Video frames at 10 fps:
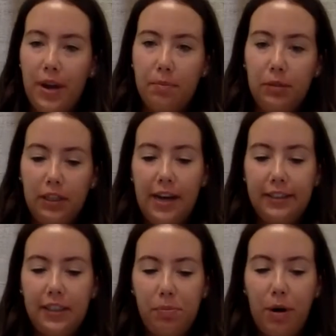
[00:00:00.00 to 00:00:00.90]
up to class
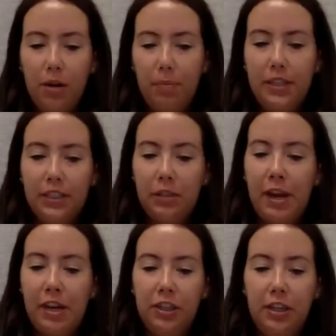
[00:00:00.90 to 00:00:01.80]
is part of
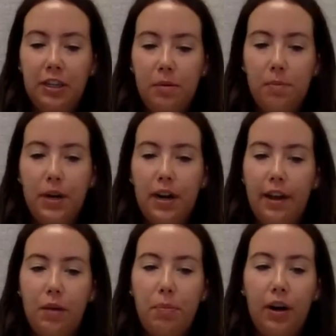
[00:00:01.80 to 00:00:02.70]
participation, but
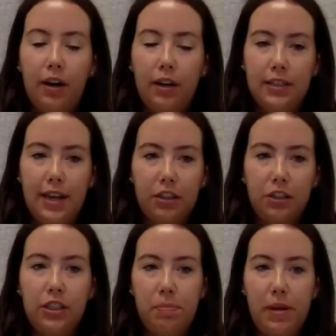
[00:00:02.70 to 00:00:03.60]
another part is
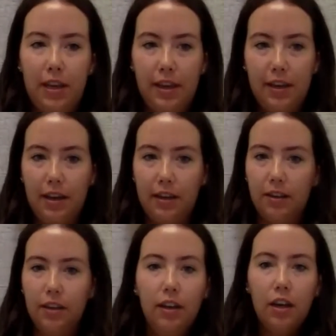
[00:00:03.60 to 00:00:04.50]
actually speaking and
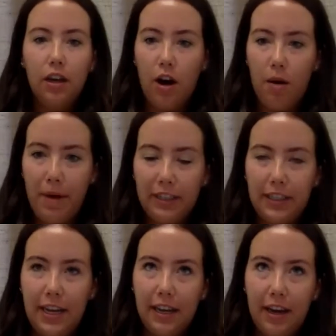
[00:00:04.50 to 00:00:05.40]

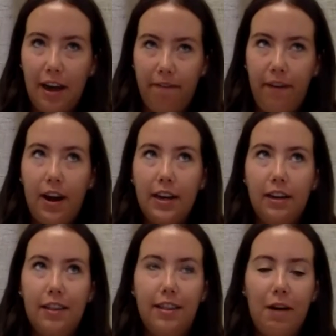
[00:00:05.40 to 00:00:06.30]
commenting. I find
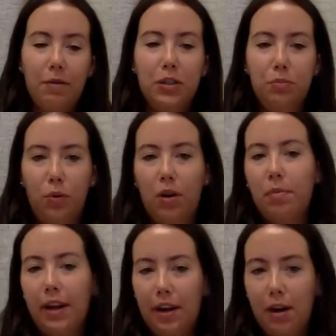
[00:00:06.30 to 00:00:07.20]
that was more in
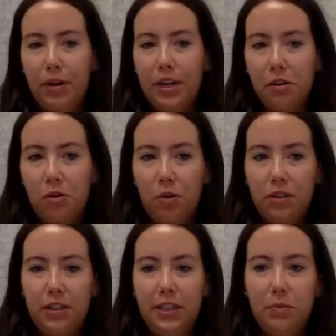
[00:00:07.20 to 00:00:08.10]
my upper year
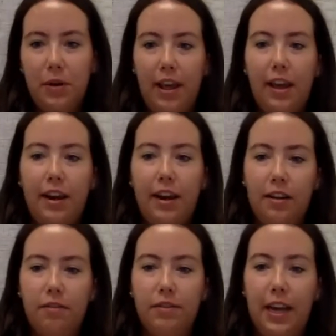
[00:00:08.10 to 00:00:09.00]
courses, where they kind
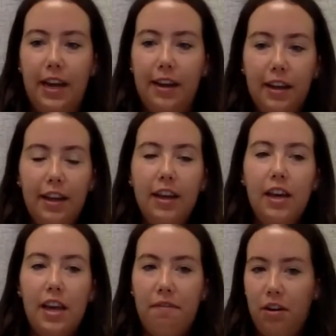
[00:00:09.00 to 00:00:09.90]
of said,
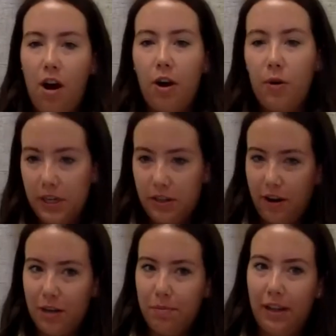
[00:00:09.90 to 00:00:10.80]
if you're not going to
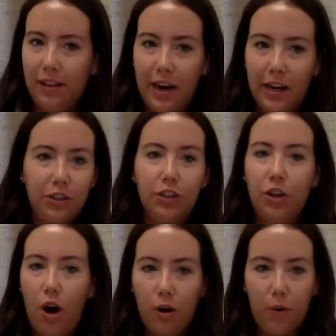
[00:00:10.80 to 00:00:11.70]
talk in my class, you're
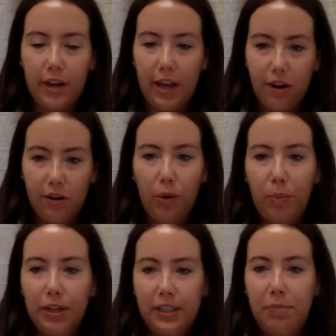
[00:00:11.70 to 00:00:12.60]
not going to get your full
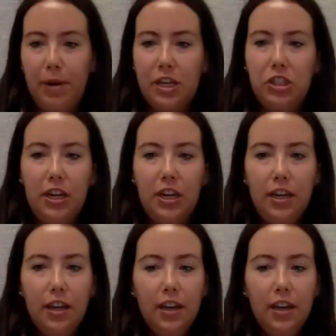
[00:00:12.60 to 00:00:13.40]
participation.